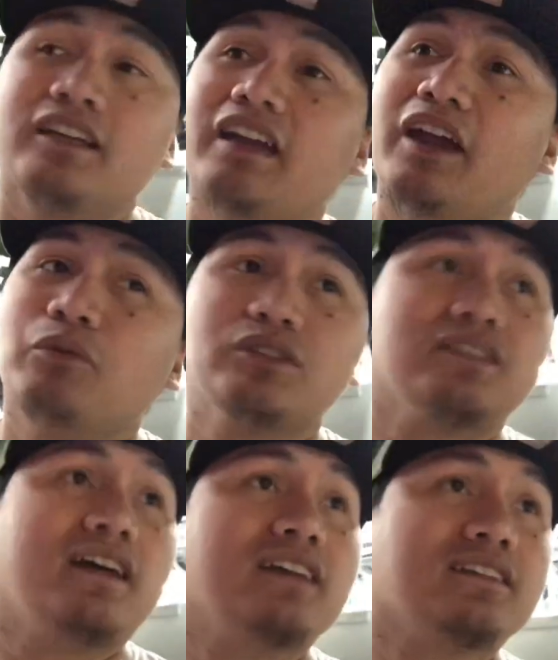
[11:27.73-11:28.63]
Yeah, it was
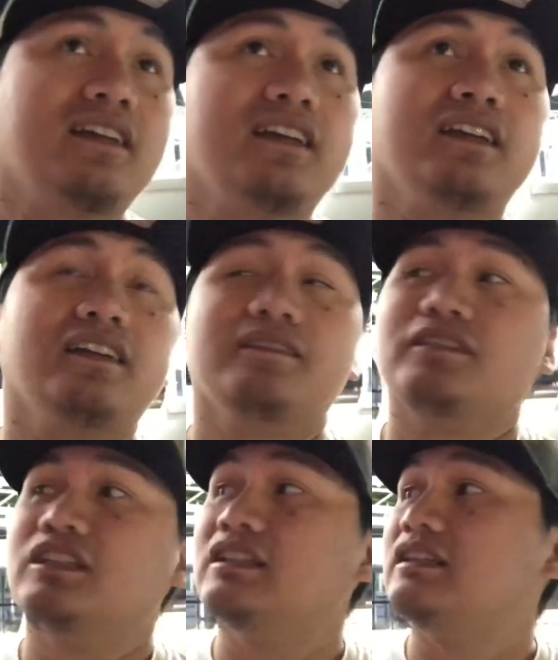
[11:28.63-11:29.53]
nice, and
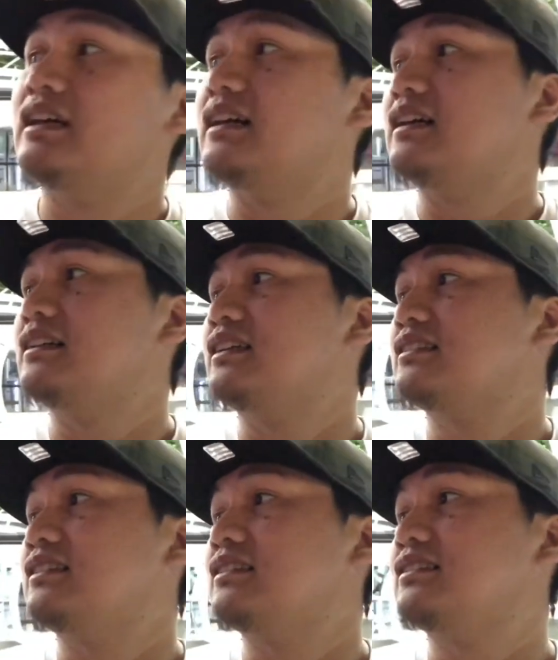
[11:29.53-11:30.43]

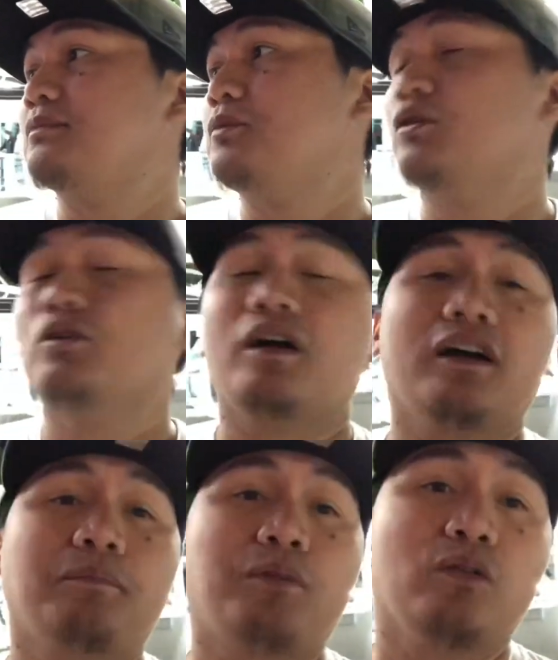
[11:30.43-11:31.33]
the Cebu
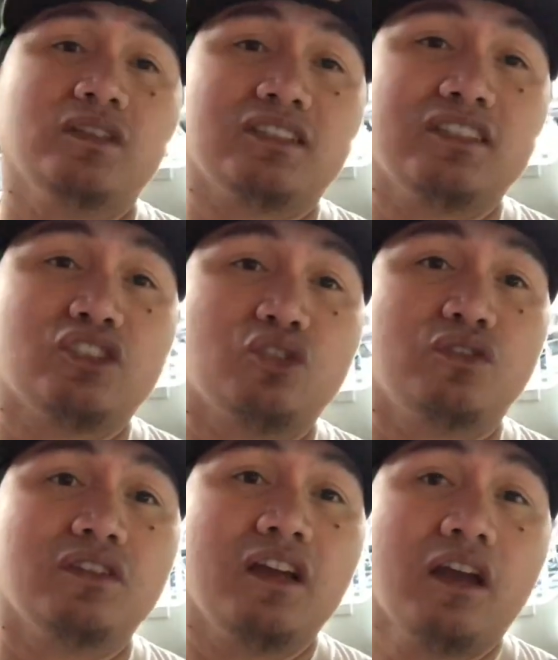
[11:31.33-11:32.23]
boneless
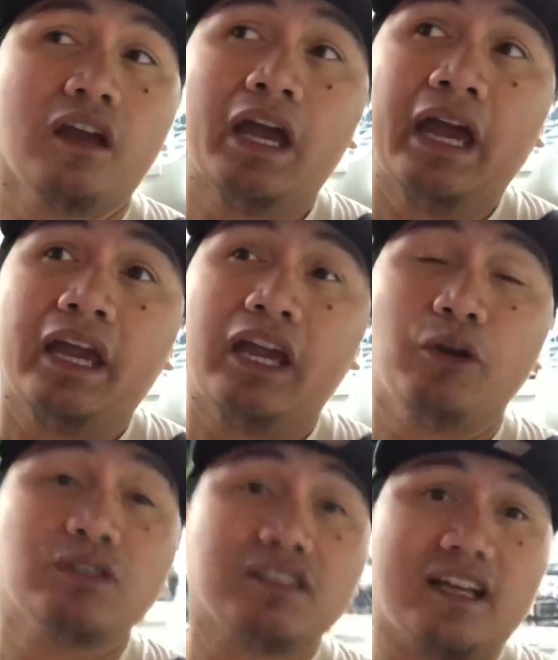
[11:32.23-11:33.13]
lechon, it
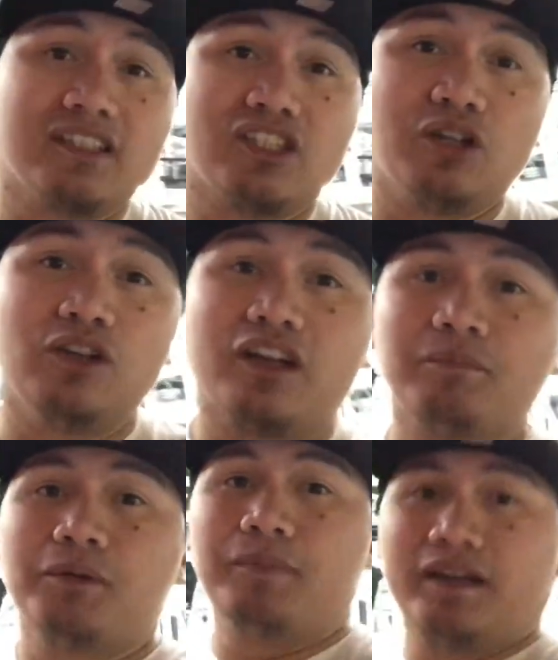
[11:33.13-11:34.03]
was nice too. Look at
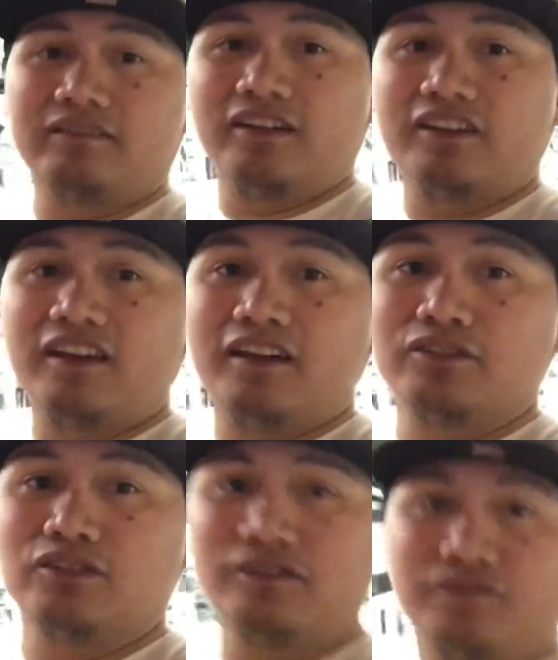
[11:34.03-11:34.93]
my background, actually.